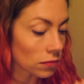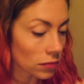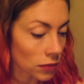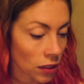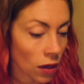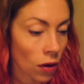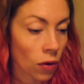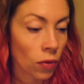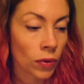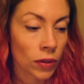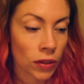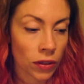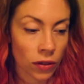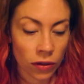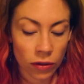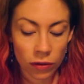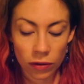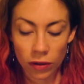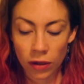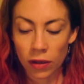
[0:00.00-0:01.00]
So when
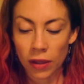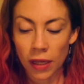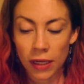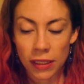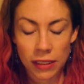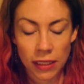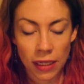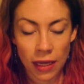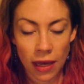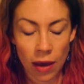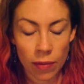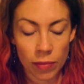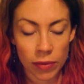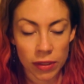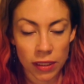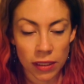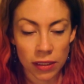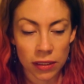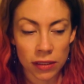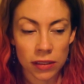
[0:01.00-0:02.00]
they're collecting
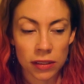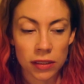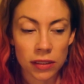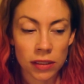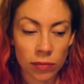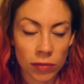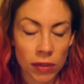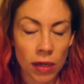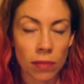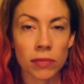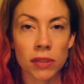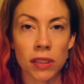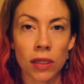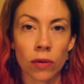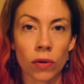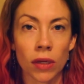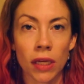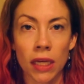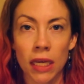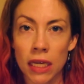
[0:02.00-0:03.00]
amethyst, sometimes they
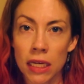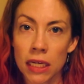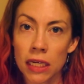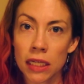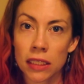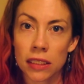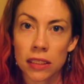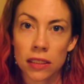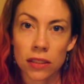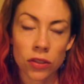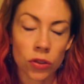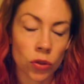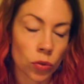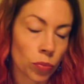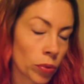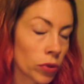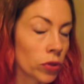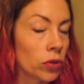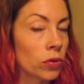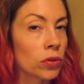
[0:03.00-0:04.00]
will heat it to
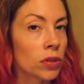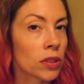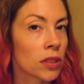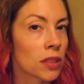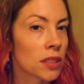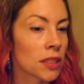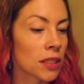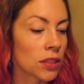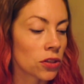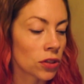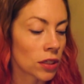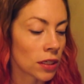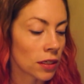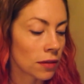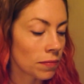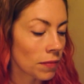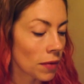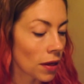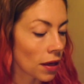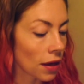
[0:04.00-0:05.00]
produce
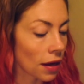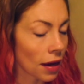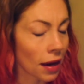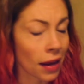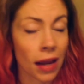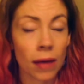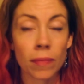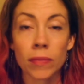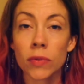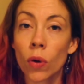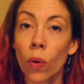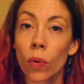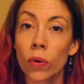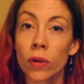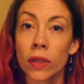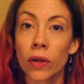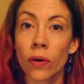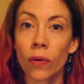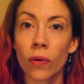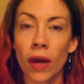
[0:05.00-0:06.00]
citrine, and I'm
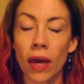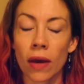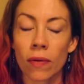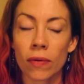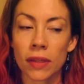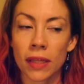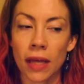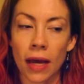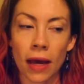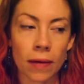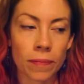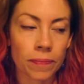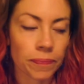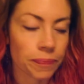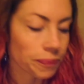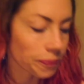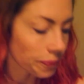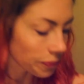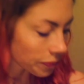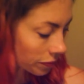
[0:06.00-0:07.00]
totally okay with that.
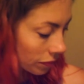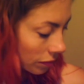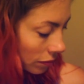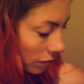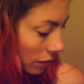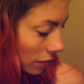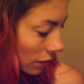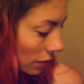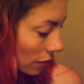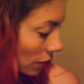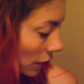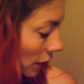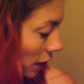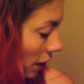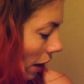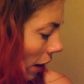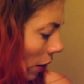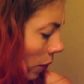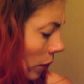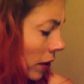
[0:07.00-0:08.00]

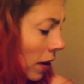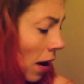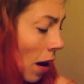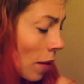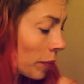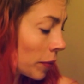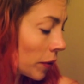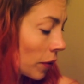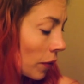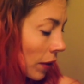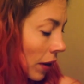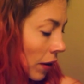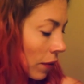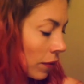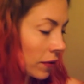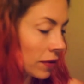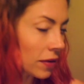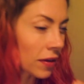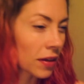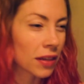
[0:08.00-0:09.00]
I would not be okay
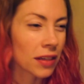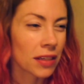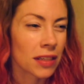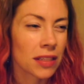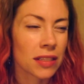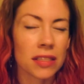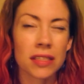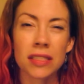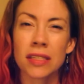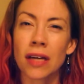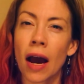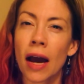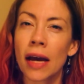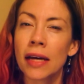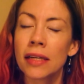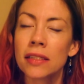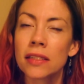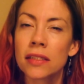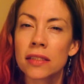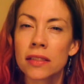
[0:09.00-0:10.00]
with
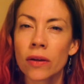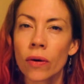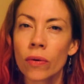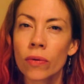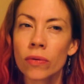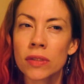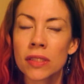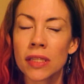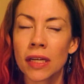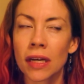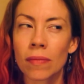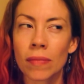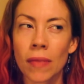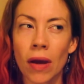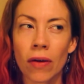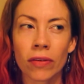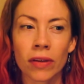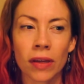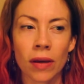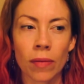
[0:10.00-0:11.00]
dyed stones. Like, I'm
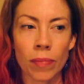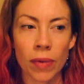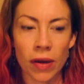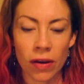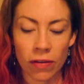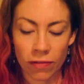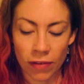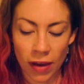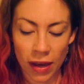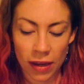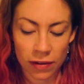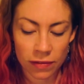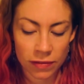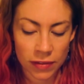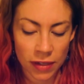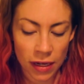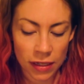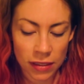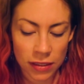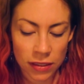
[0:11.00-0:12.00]
not really a big fan of
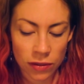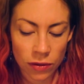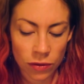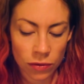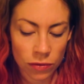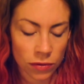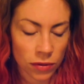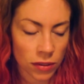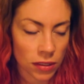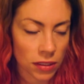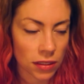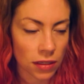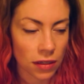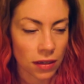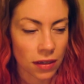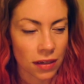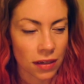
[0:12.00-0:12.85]
dyed stones.